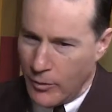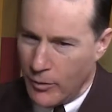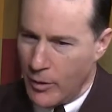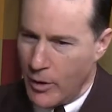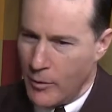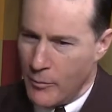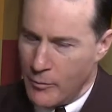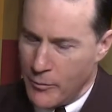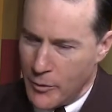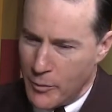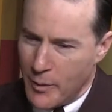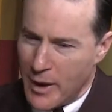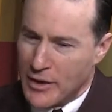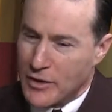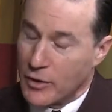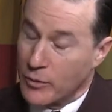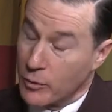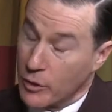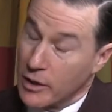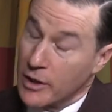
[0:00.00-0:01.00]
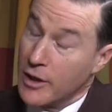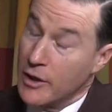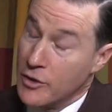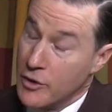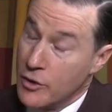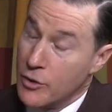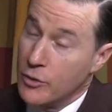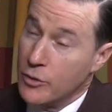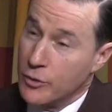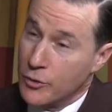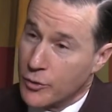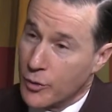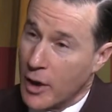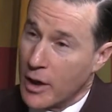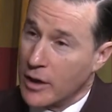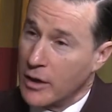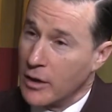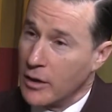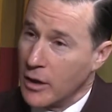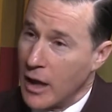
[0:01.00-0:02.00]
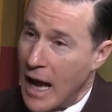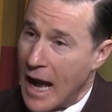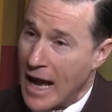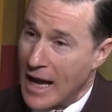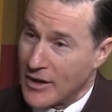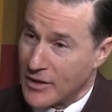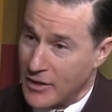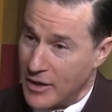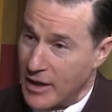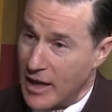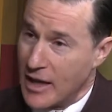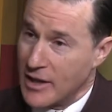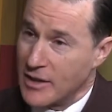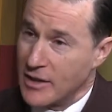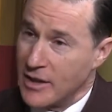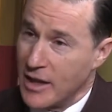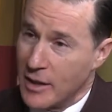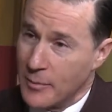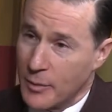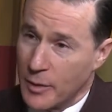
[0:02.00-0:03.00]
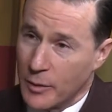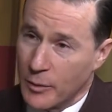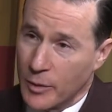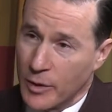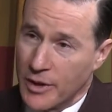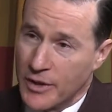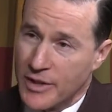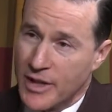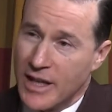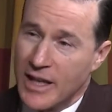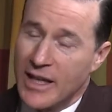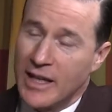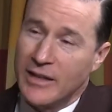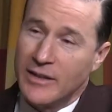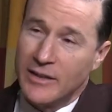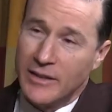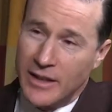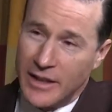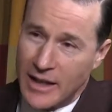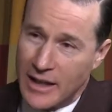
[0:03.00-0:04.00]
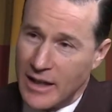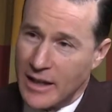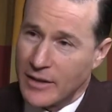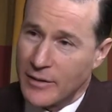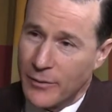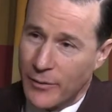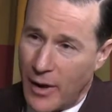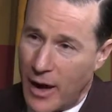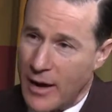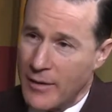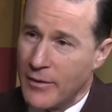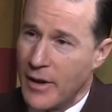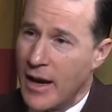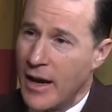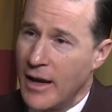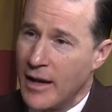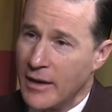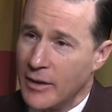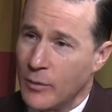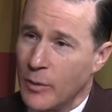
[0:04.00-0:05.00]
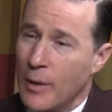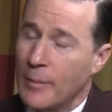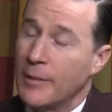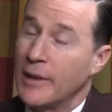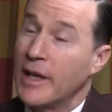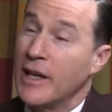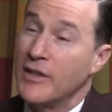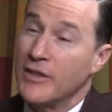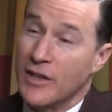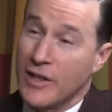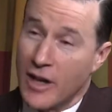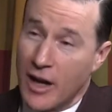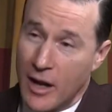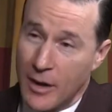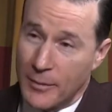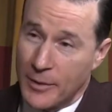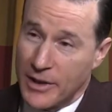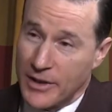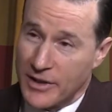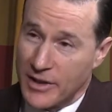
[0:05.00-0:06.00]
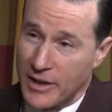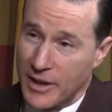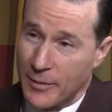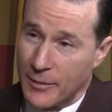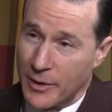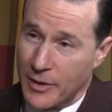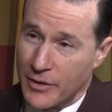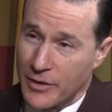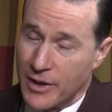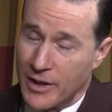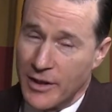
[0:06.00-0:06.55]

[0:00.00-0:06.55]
uh you mentioned really a new drug class that hasn't yet been released, the, the NS5A replication complex inhibitors.